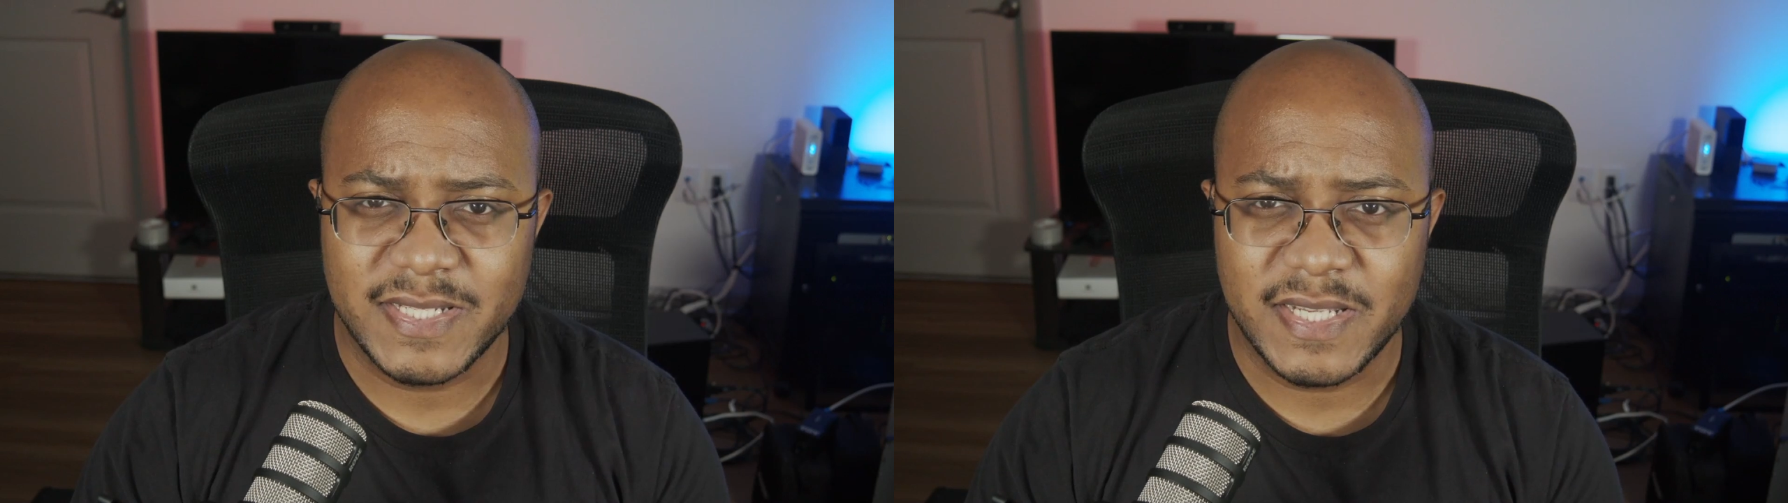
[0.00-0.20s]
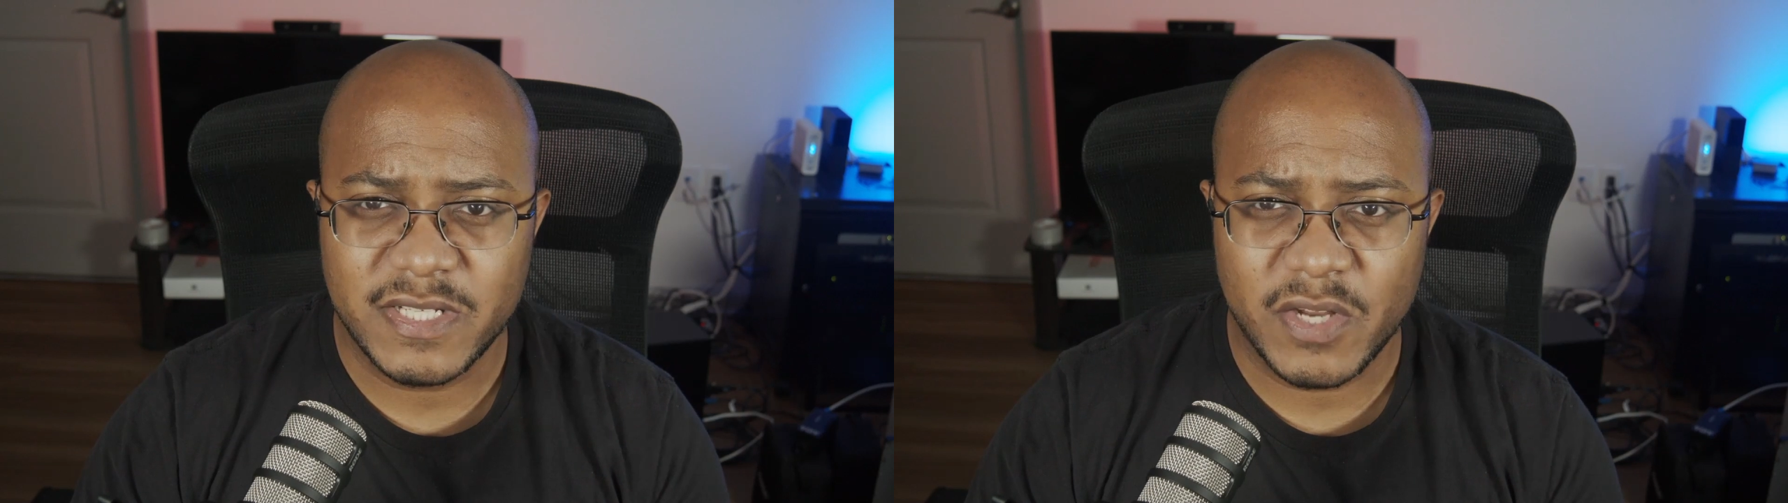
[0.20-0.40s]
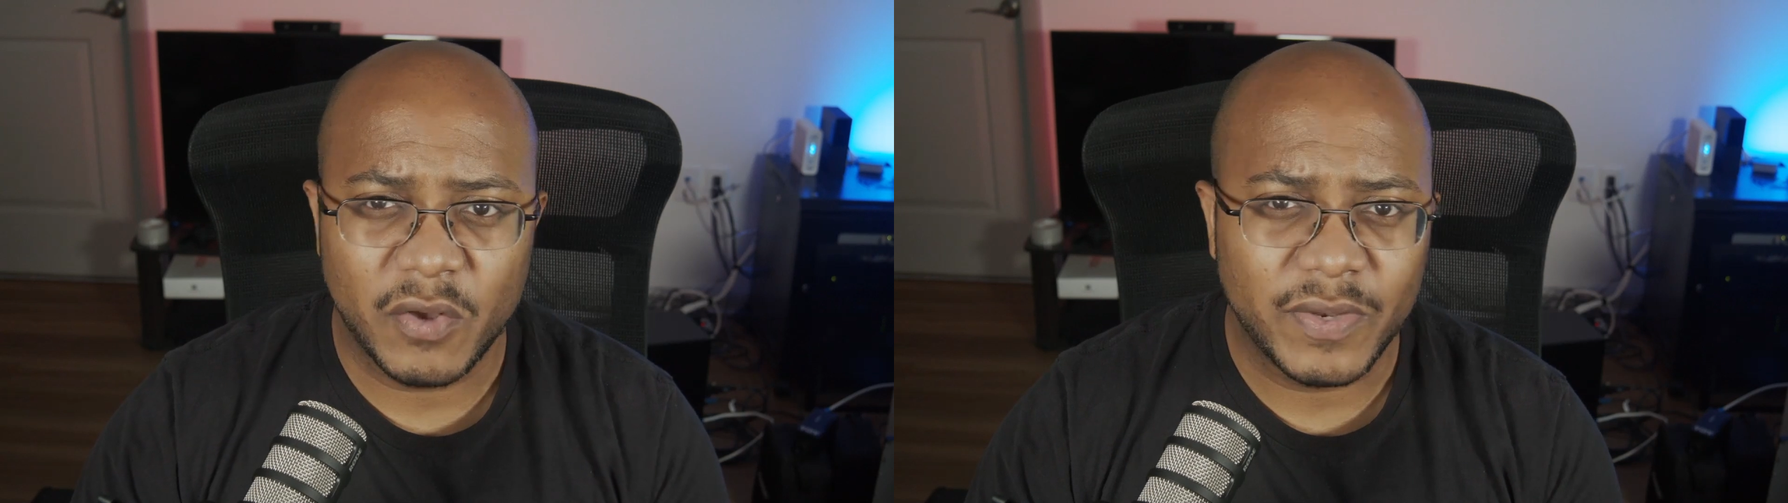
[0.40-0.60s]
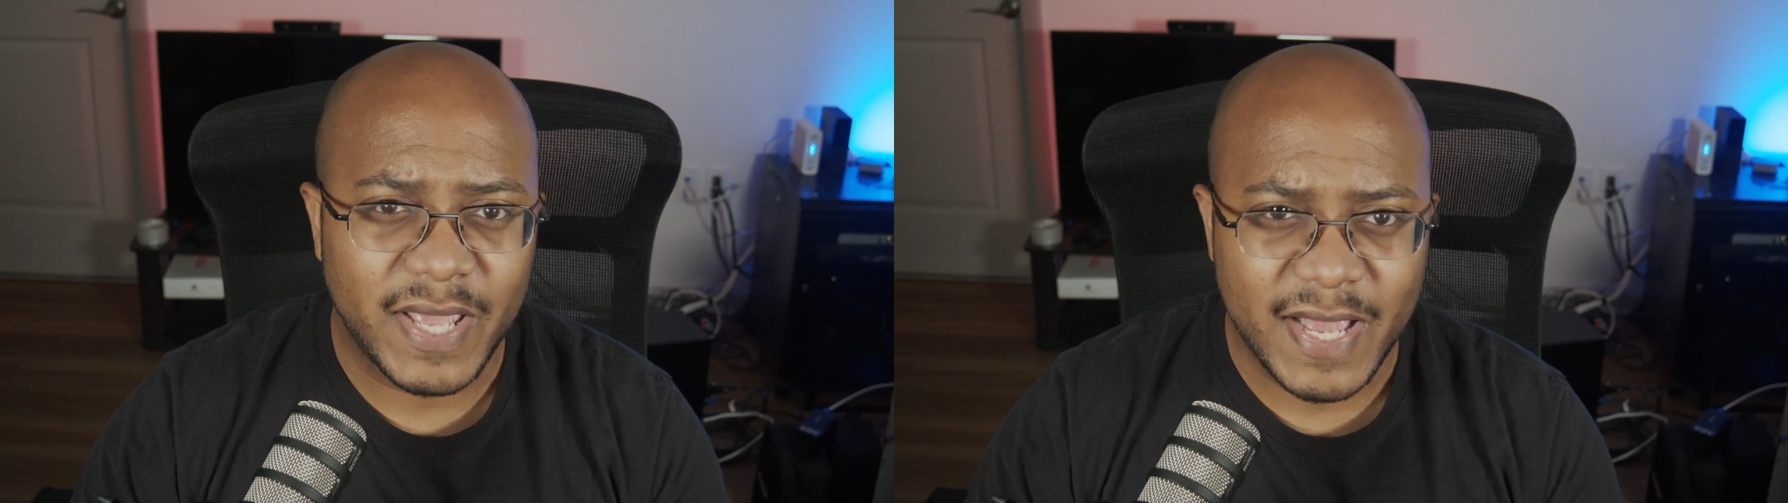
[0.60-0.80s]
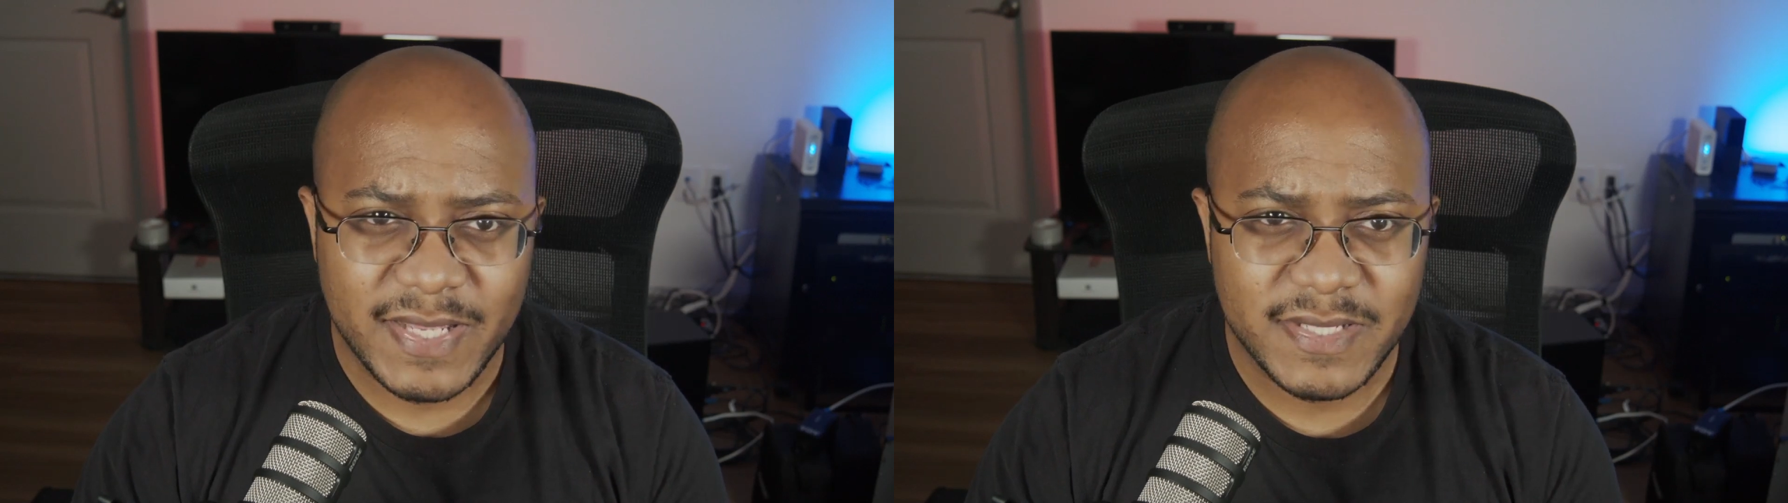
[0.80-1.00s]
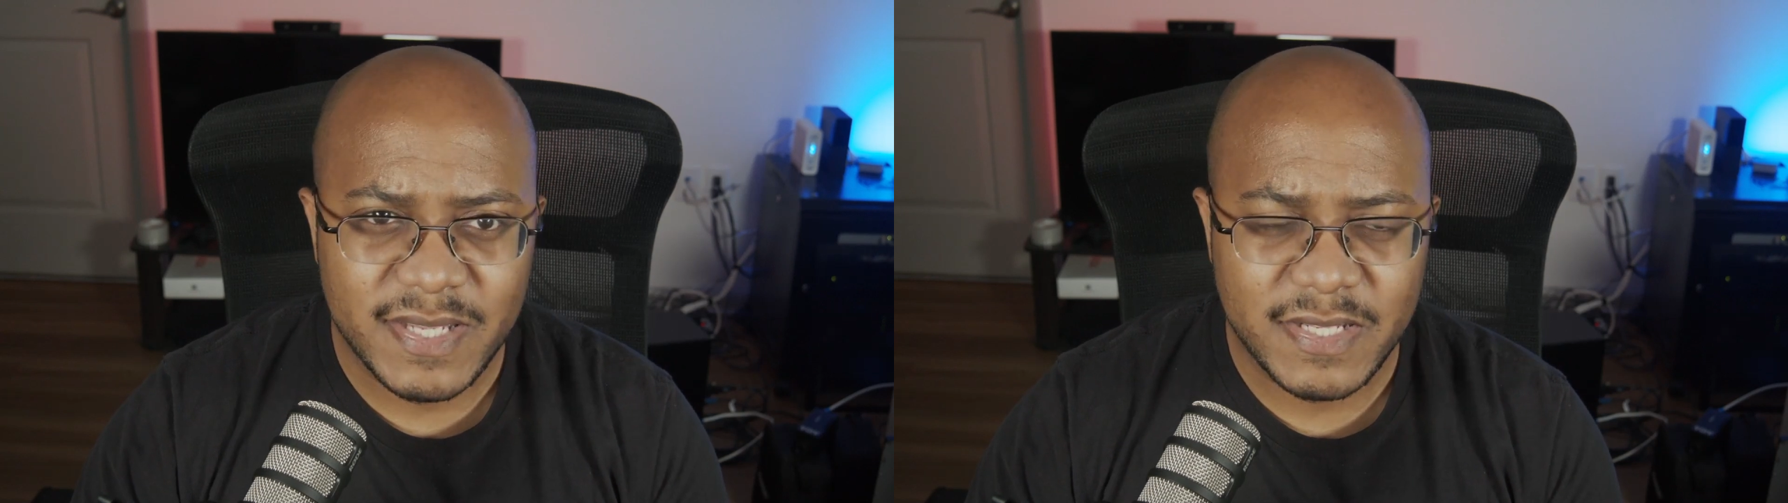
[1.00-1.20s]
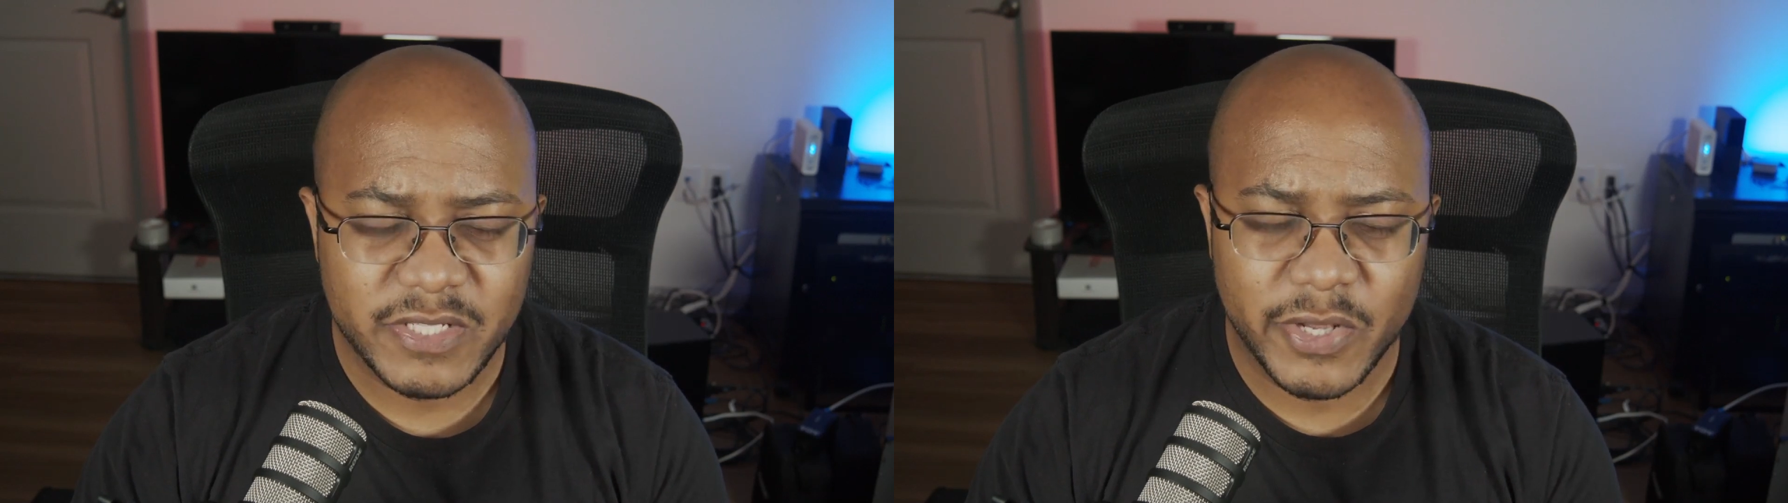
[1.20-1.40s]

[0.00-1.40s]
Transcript: these are only headsets,